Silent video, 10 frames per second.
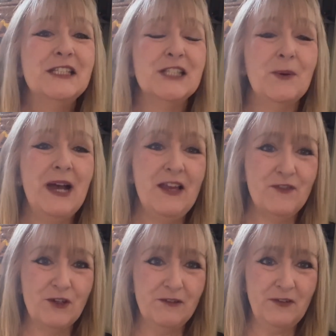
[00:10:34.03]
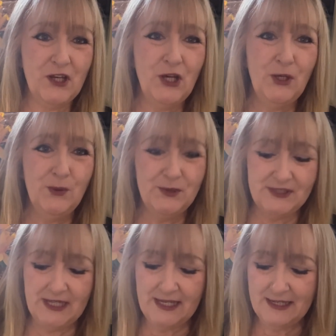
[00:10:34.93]
so I've gone for
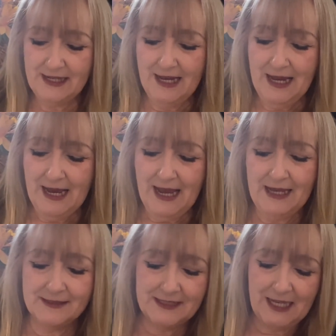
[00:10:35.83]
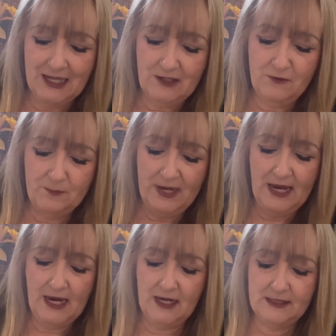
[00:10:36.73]
Cozy and I've
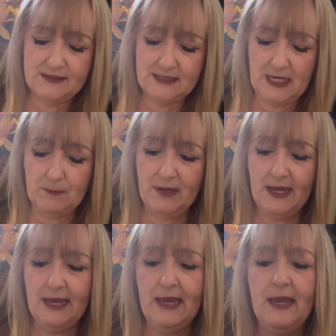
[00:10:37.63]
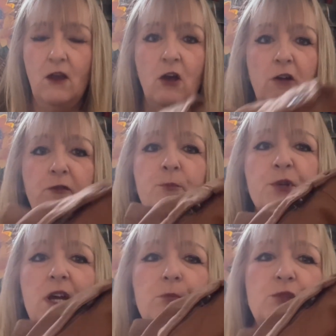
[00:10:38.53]
picked a pair of
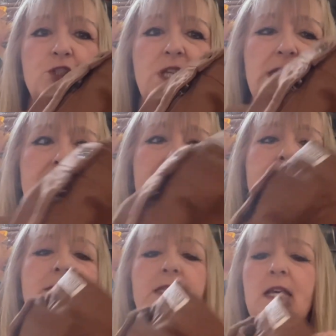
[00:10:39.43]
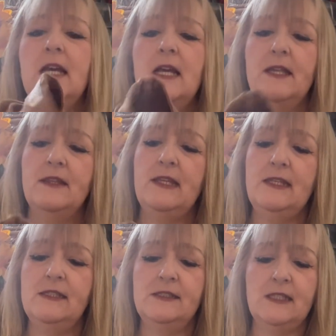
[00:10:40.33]
brown jeans.
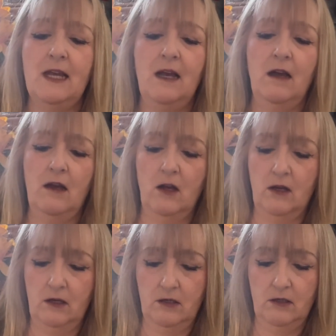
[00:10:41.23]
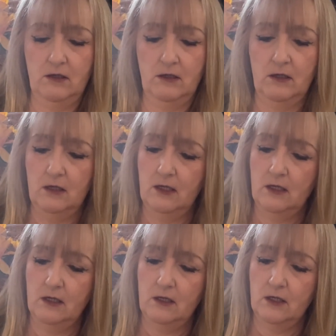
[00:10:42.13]
These are
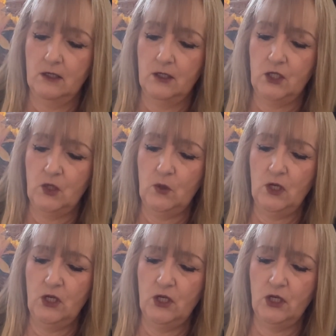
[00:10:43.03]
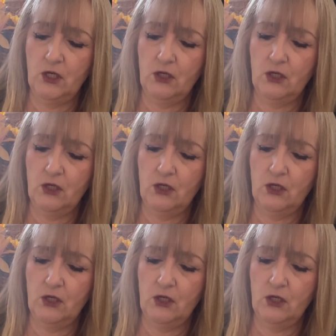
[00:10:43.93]
New Look.